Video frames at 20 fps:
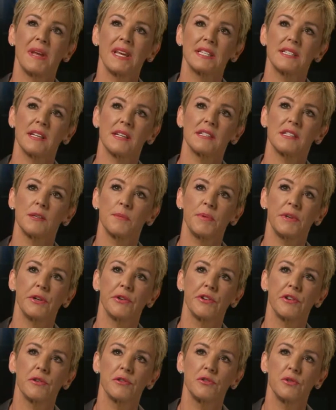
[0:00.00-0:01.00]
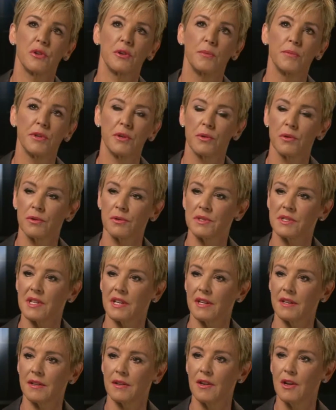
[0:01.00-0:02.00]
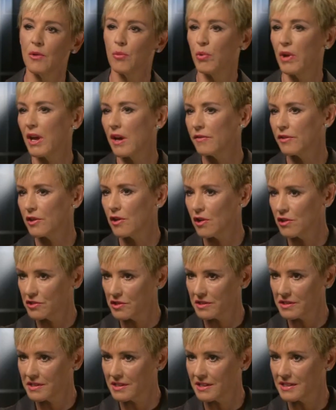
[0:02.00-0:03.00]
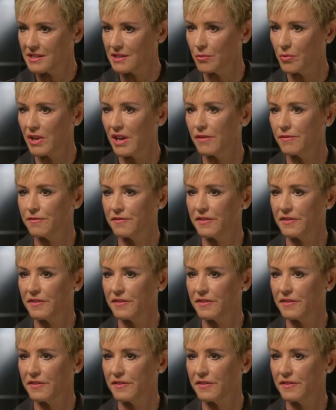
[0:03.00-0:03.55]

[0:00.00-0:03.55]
makes us superior to computers that we have a consciousness, that we have